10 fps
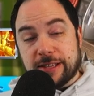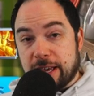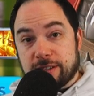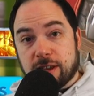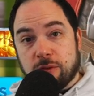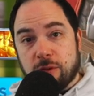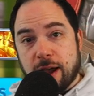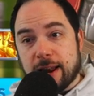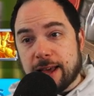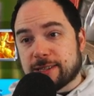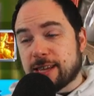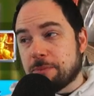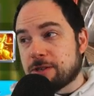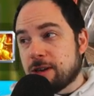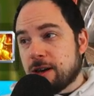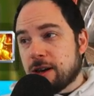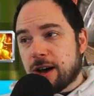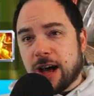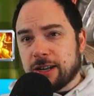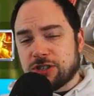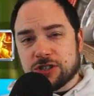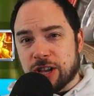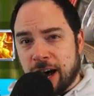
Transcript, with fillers: decent, right? Except Khan is just